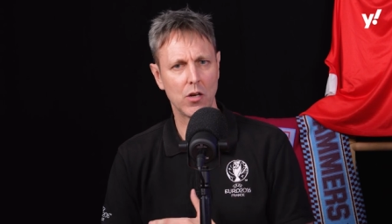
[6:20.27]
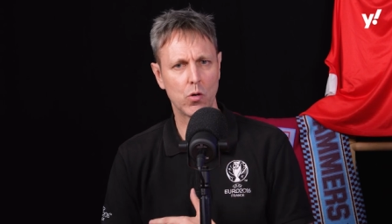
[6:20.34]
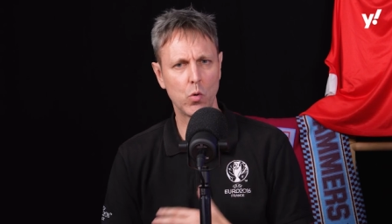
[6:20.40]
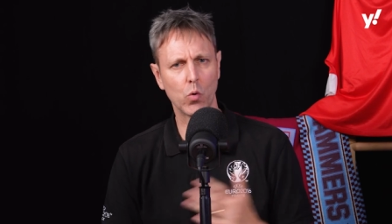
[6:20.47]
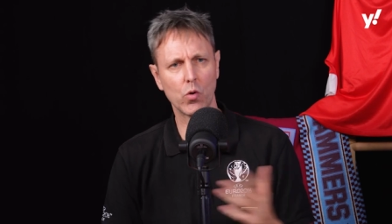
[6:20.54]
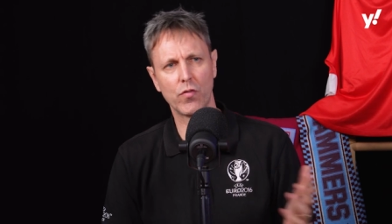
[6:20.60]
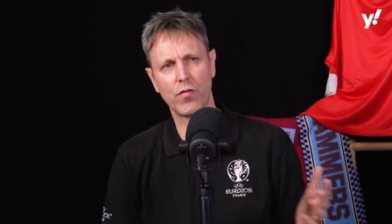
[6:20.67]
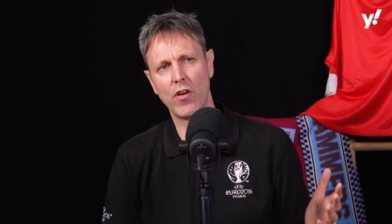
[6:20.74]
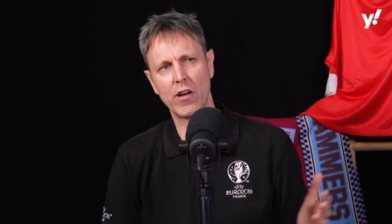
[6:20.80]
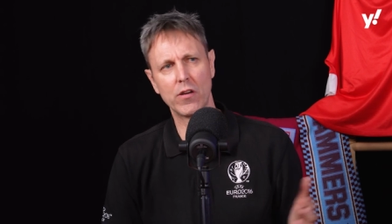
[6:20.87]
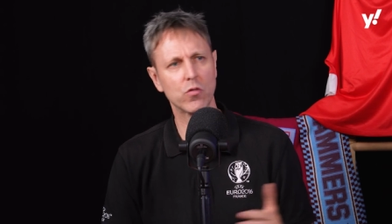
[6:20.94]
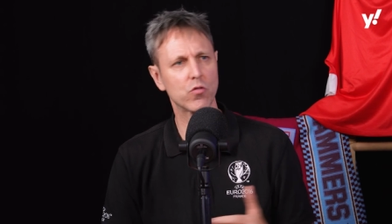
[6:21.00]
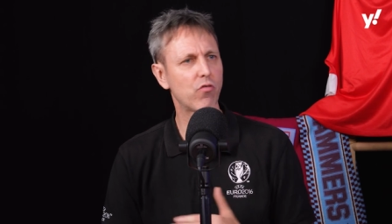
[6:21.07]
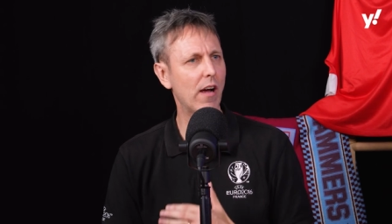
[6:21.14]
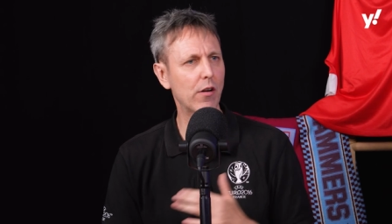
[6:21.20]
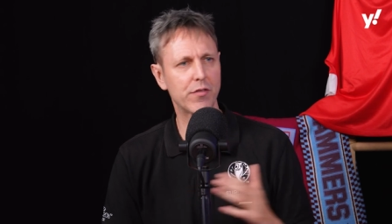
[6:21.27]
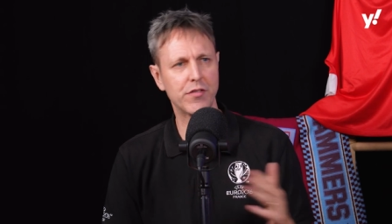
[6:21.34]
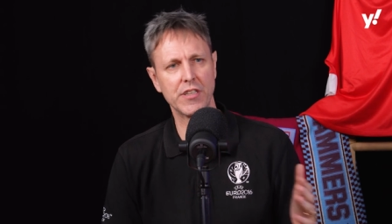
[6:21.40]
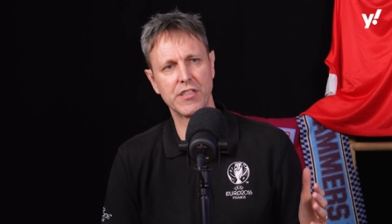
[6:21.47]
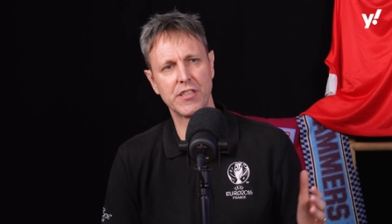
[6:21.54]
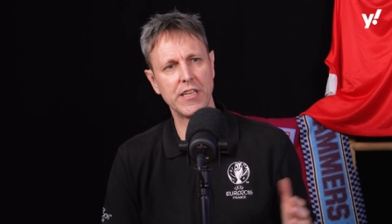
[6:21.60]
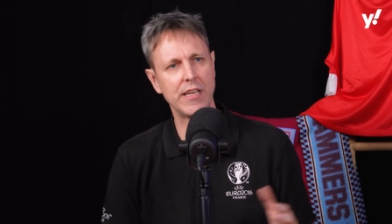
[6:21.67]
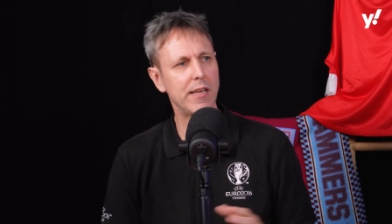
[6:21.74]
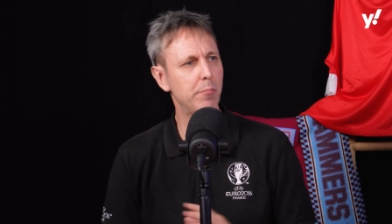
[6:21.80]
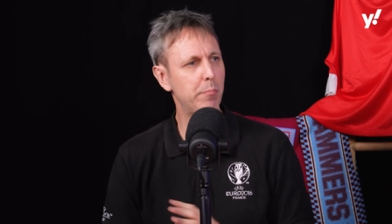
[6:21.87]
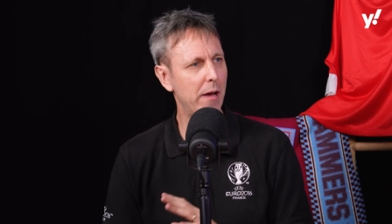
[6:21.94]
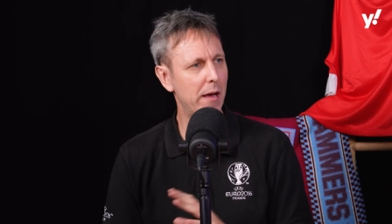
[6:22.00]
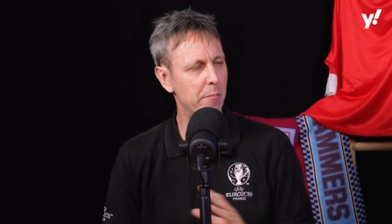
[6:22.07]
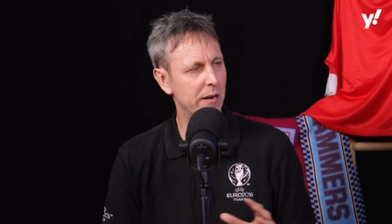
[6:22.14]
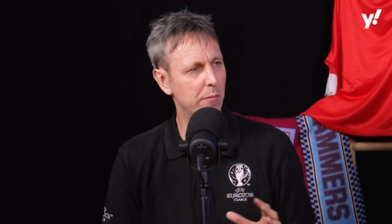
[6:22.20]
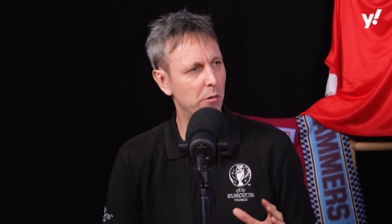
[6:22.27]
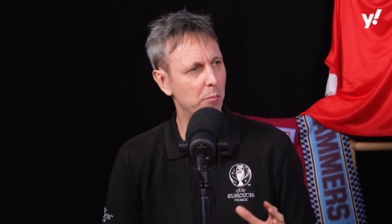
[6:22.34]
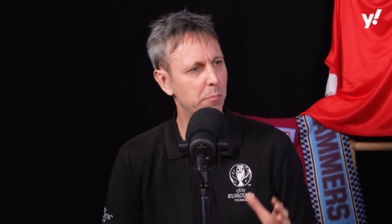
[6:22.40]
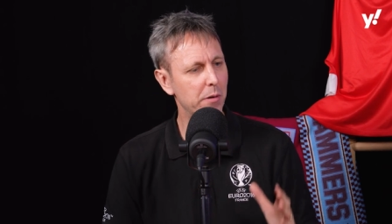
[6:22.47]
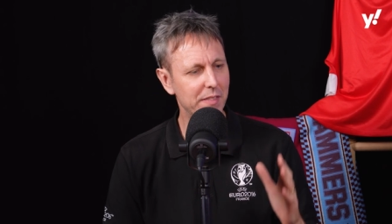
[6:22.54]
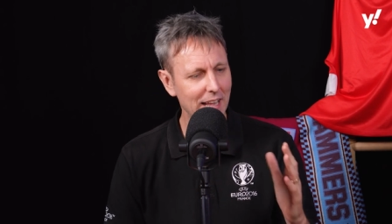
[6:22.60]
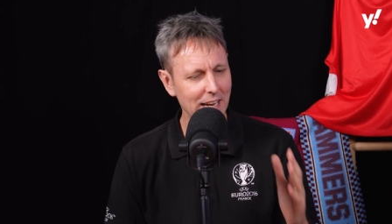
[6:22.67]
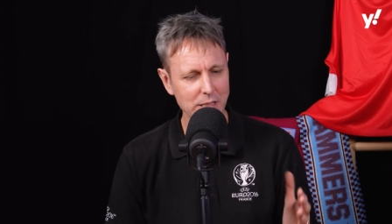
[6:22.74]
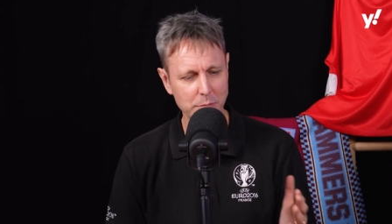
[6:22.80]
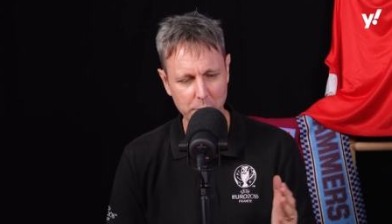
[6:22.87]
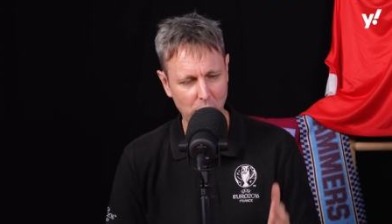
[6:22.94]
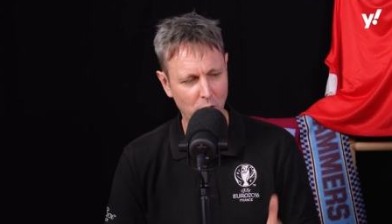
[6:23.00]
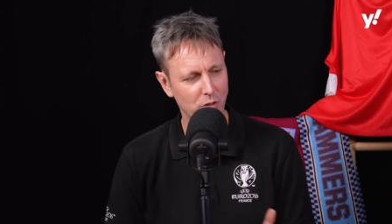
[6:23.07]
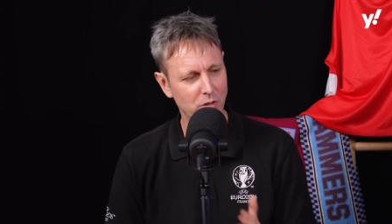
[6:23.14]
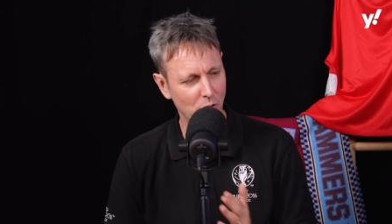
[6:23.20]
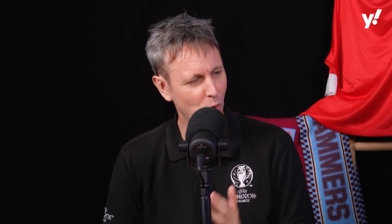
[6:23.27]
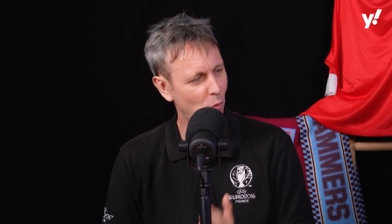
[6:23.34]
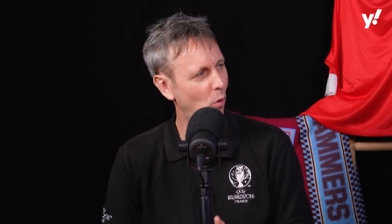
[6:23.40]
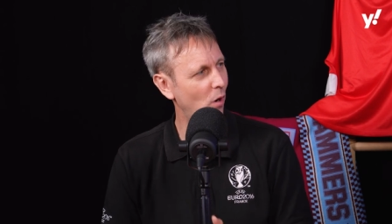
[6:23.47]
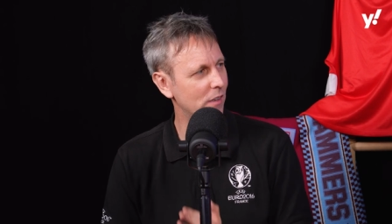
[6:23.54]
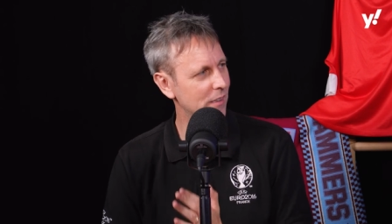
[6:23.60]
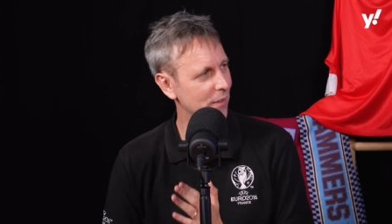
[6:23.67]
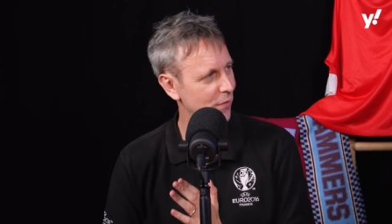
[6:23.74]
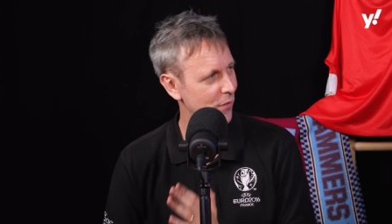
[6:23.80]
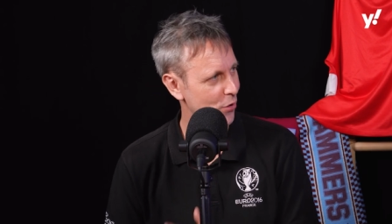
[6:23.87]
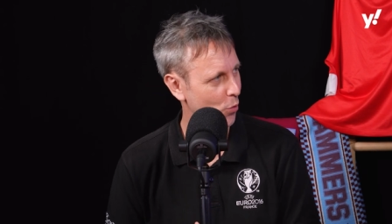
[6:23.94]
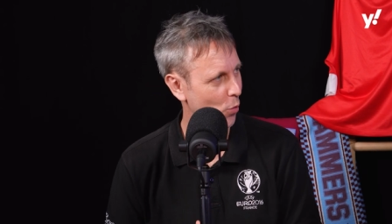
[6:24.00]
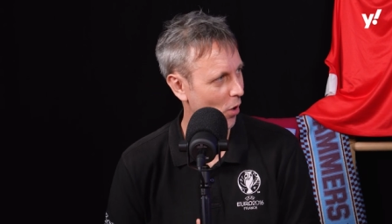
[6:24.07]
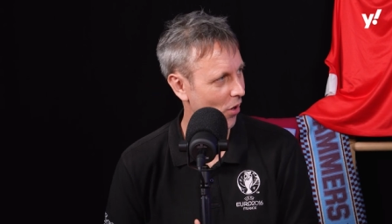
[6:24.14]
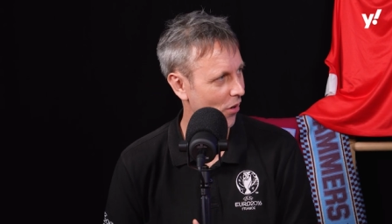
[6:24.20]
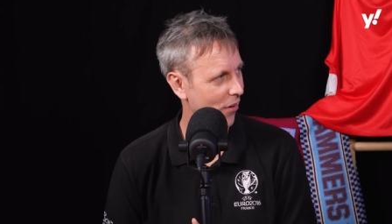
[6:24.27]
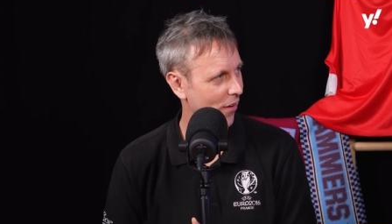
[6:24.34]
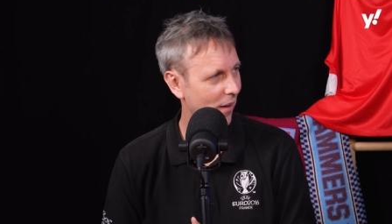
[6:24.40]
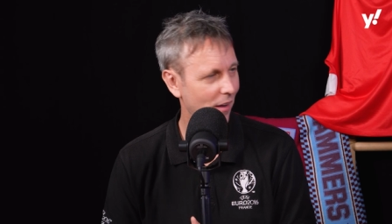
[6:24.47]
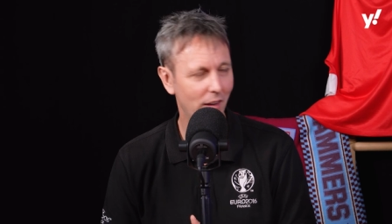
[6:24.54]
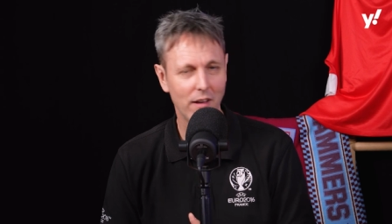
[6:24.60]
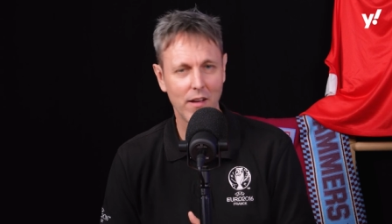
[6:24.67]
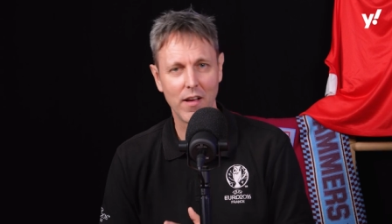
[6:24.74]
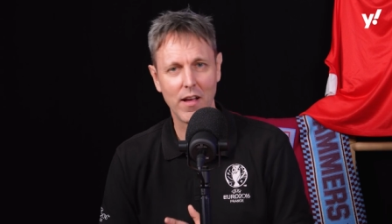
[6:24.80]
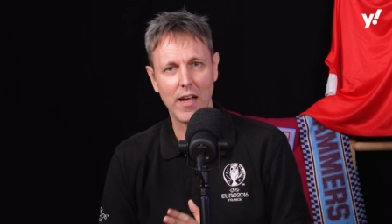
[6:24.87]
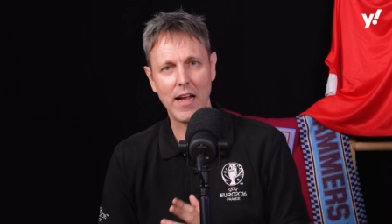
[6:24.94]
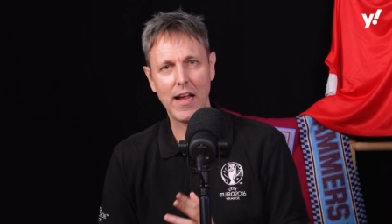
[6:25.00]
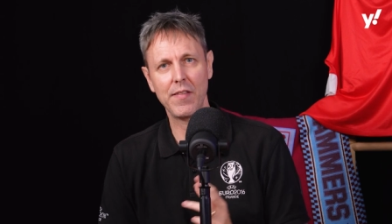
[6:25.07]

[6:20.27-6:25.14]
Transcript: Quarterfinals, round of 16, bare minimum. But that's because of the quality of the squad. Yeah.